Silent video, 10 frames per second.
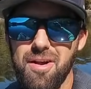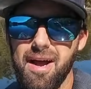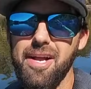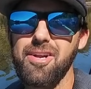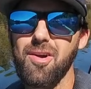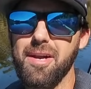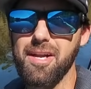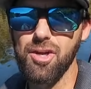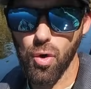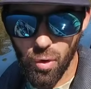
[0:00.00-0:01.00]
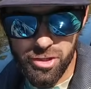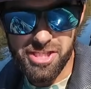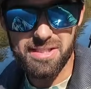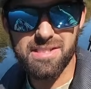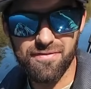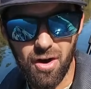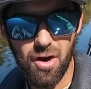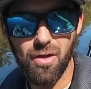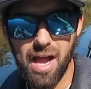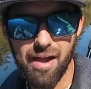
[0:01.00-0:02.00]
are out here on a gorgeous
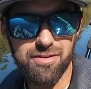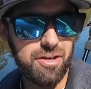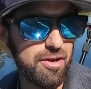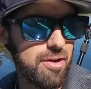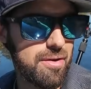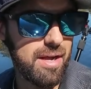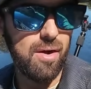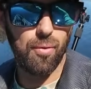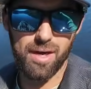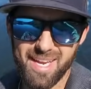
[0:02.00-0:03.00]
fall afternoon. We're